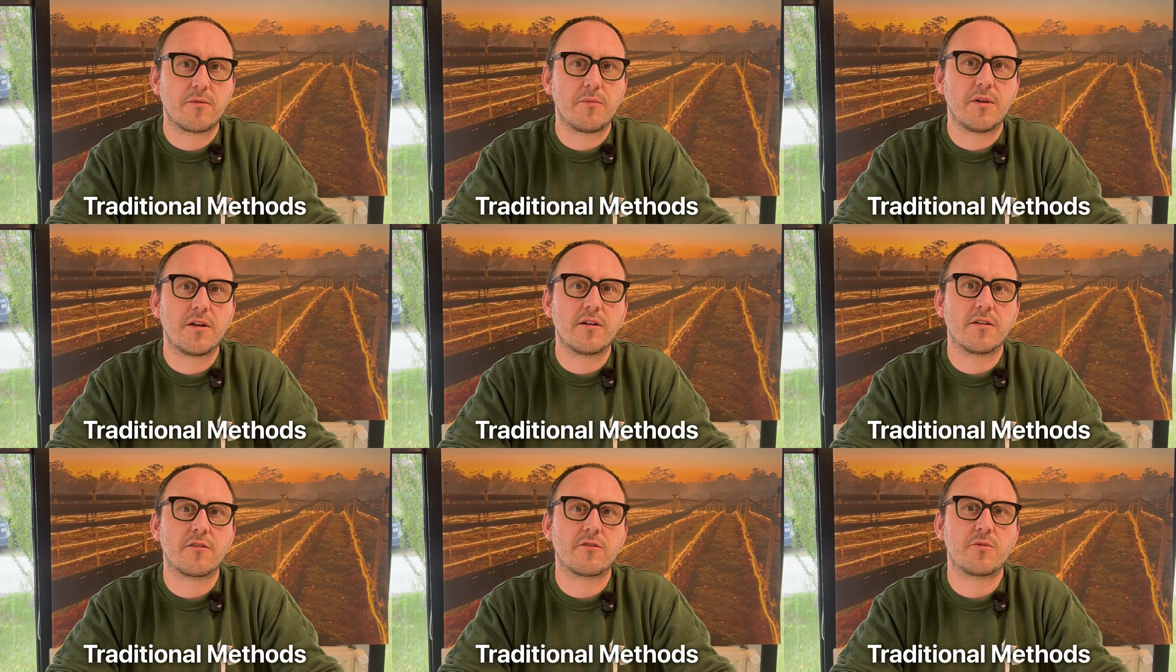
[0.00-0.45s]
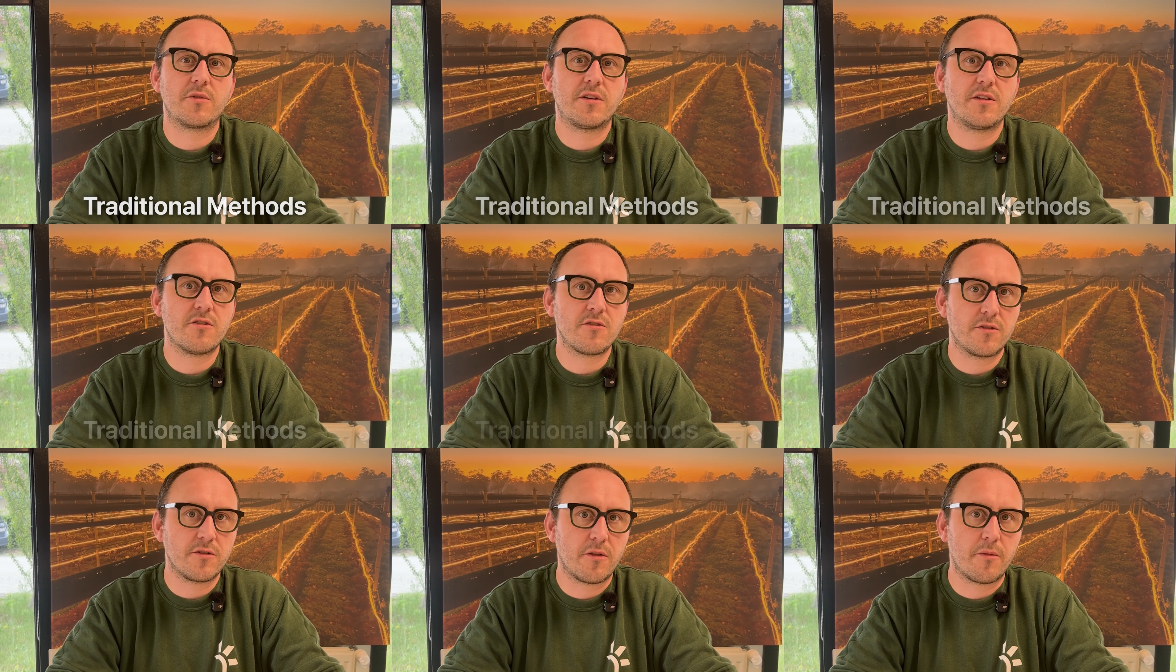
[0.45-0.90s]
because
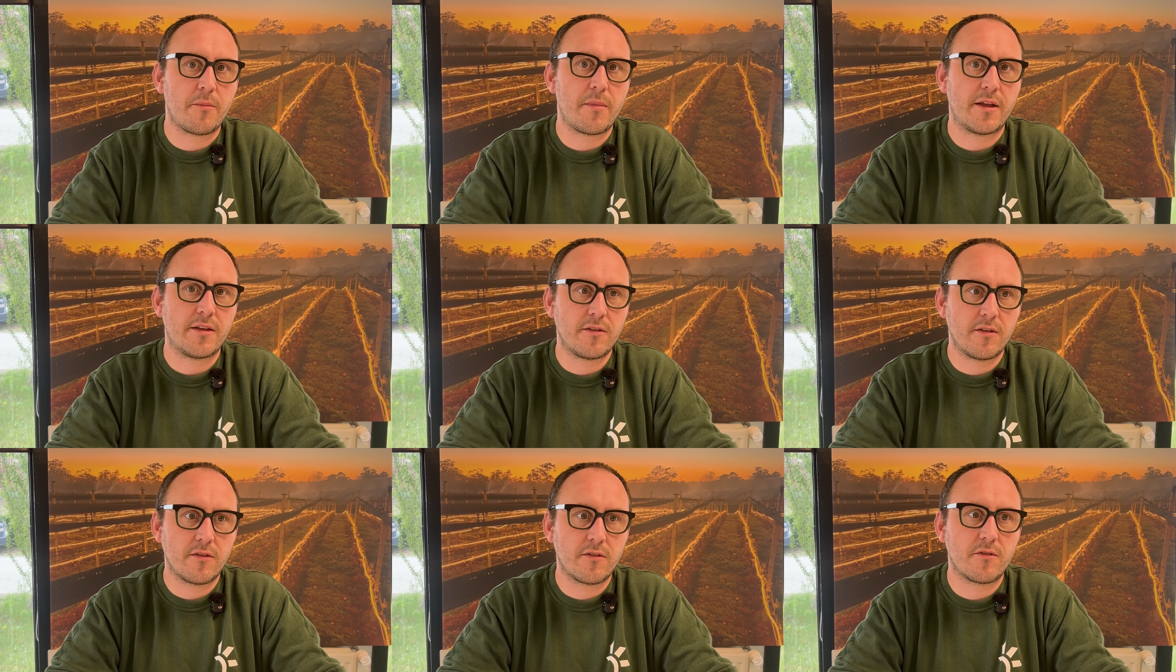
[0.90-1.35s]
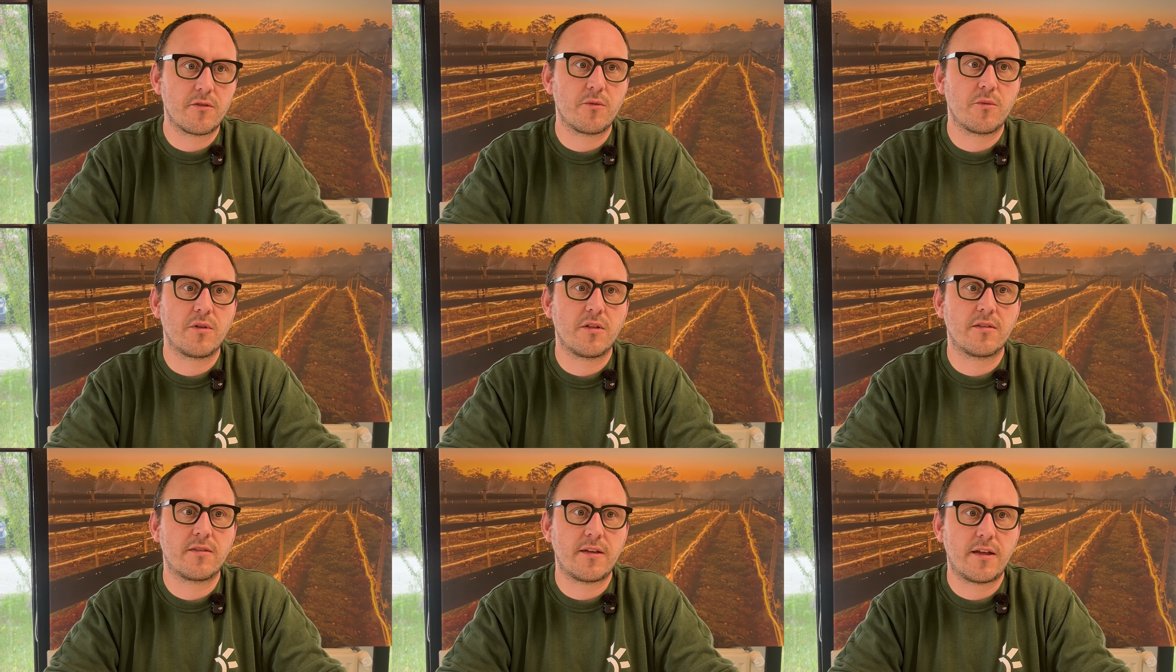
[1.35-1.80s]
traditional methods
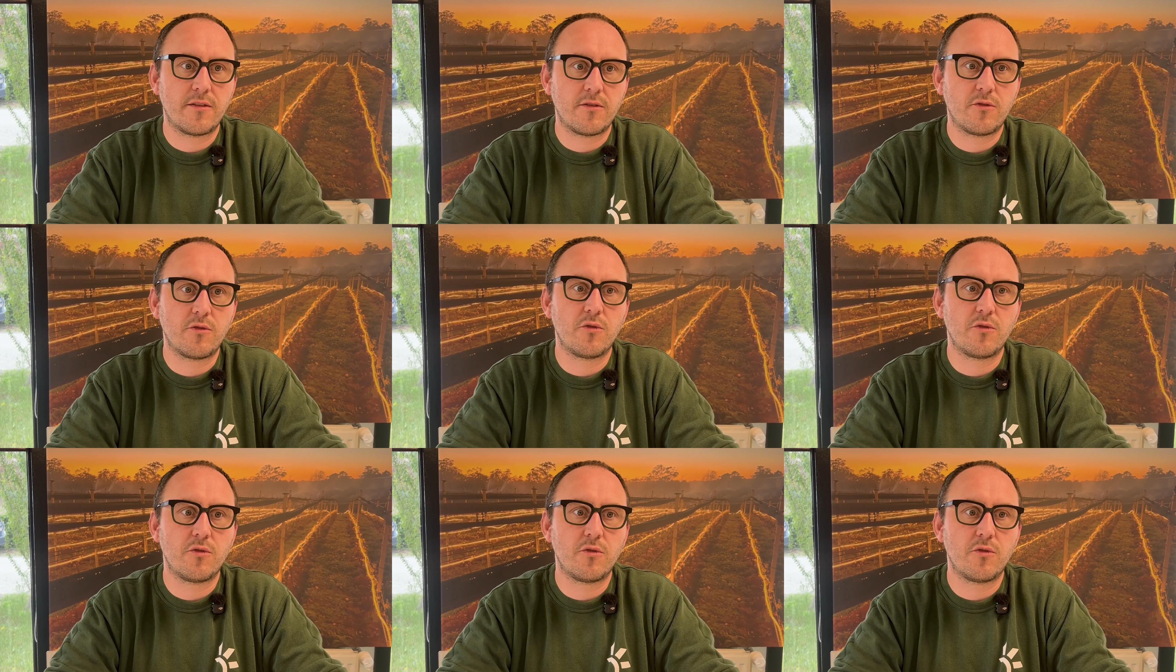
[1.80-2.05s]
will tend to